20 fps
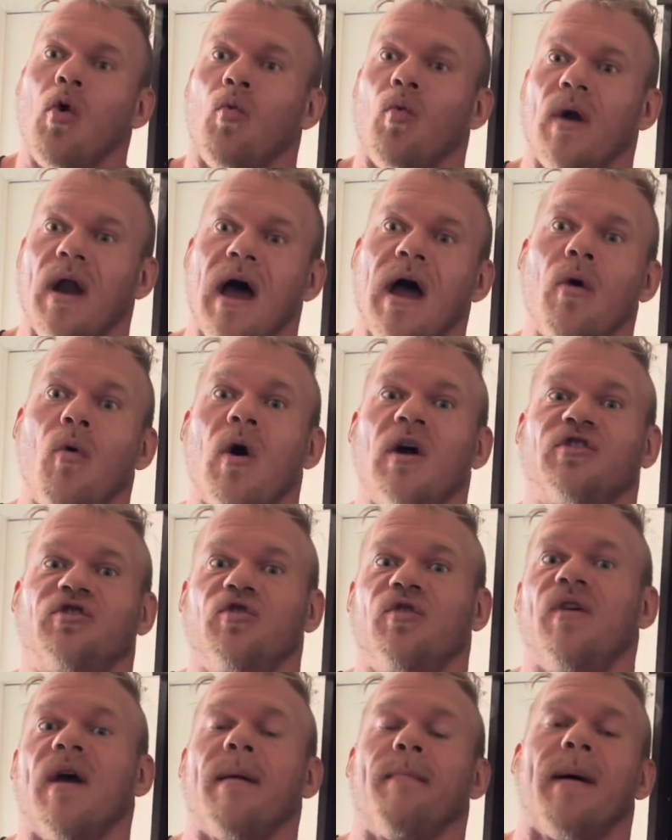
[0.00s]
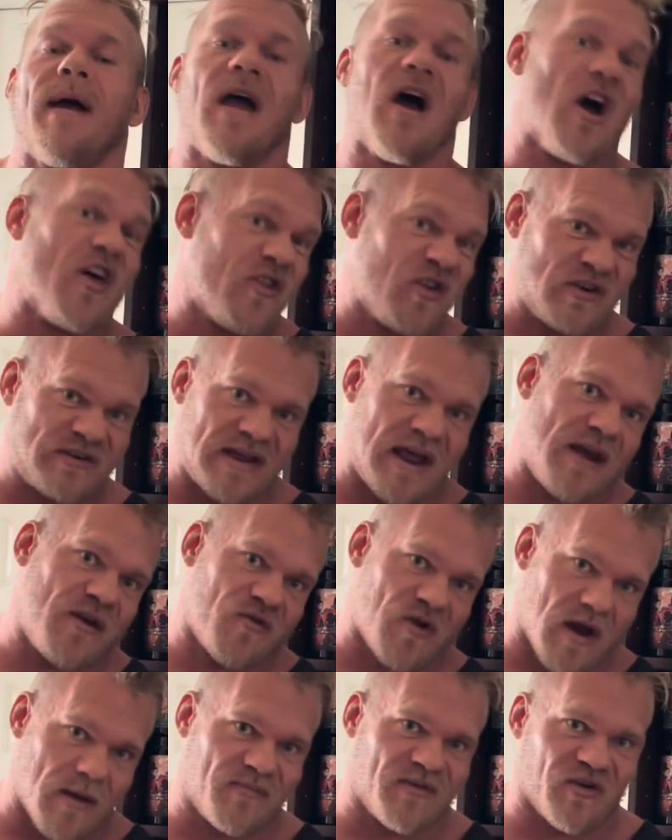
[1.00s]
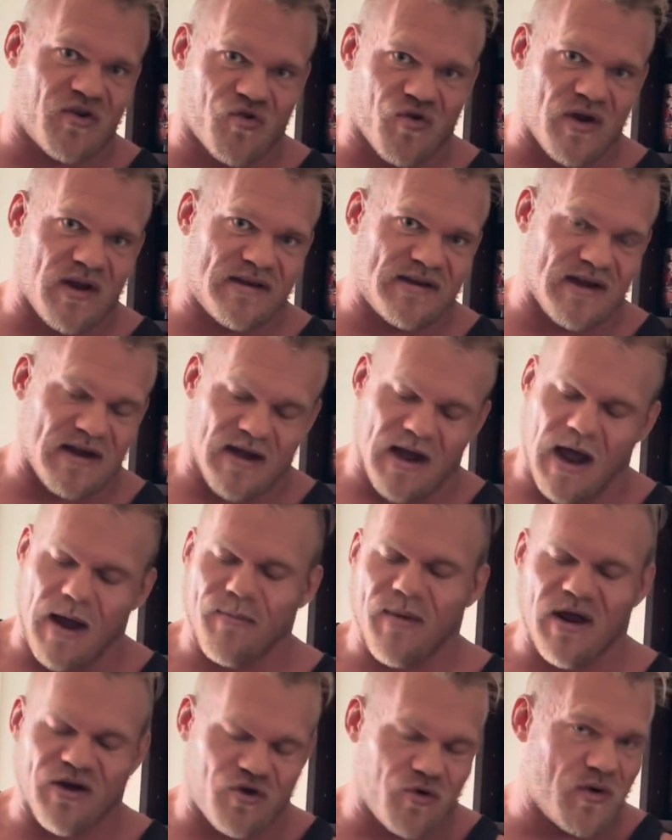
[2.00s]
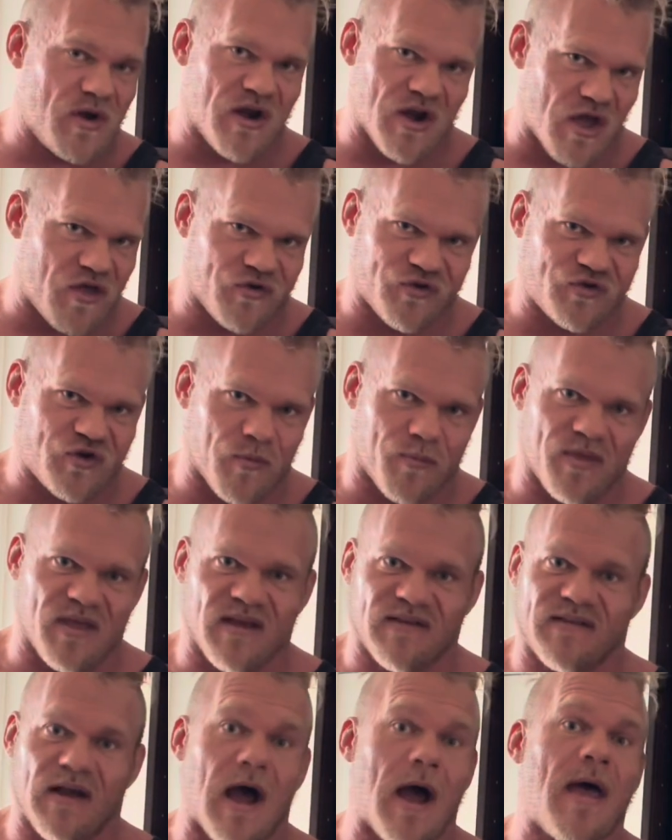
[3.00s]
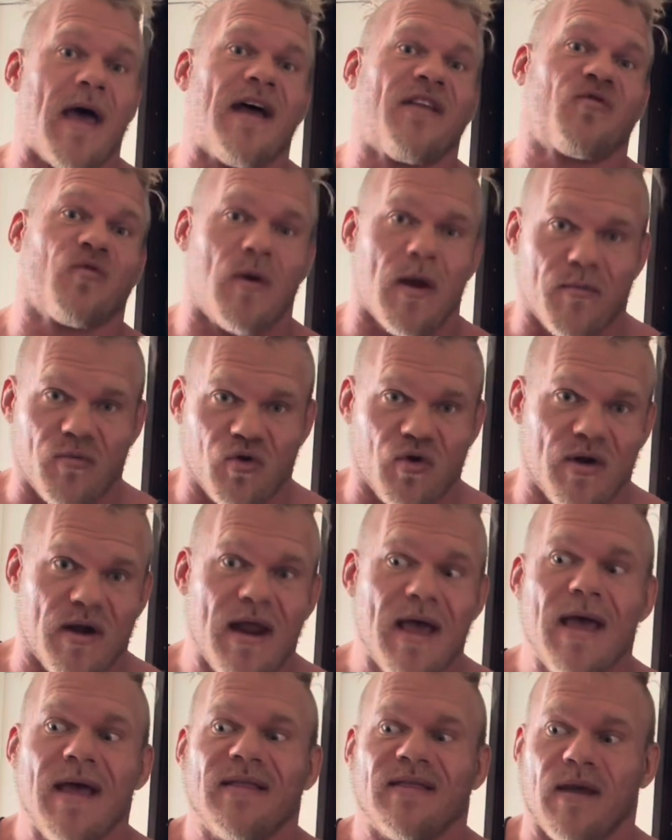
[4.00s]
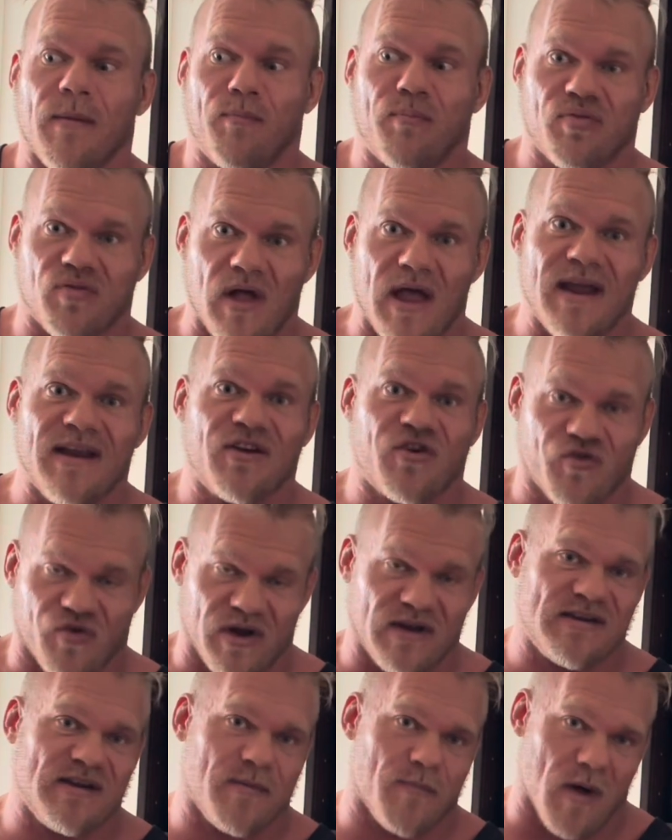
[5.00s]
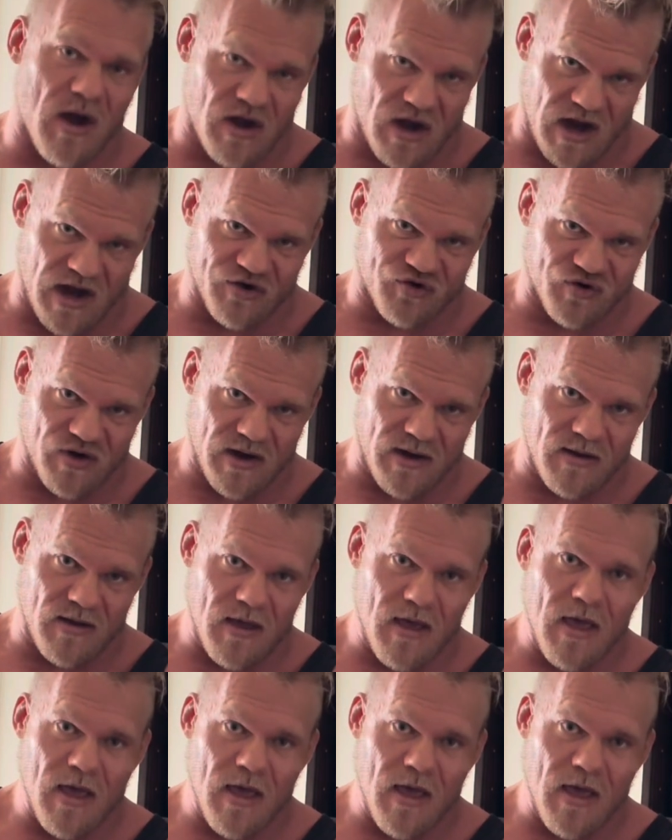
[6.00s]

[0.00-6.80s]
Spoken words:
When I want to get my other 10 grams of creatine, I'm not doing another scoop of this. That's when I'm doing the plain creatine monohydrate.